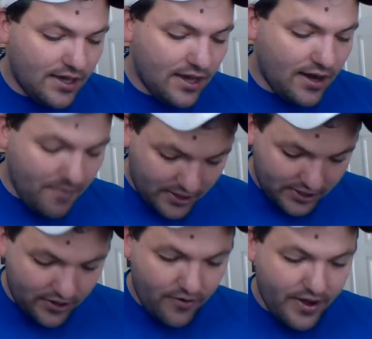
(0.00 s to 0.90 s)
and I'm
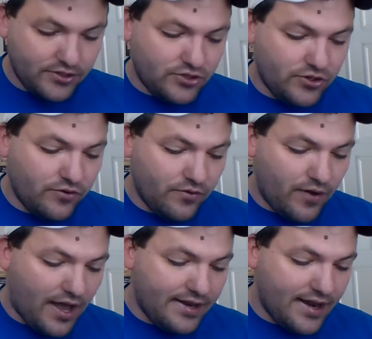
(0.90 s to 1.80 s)
actually going to
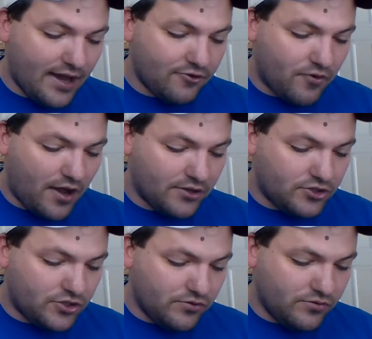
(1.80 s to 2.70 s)
not draw
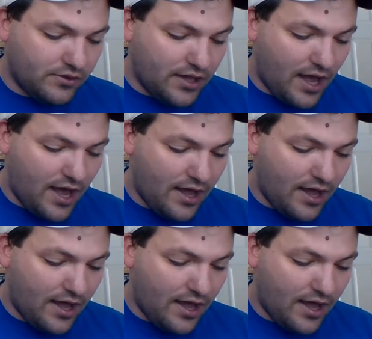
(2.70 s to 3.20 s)
2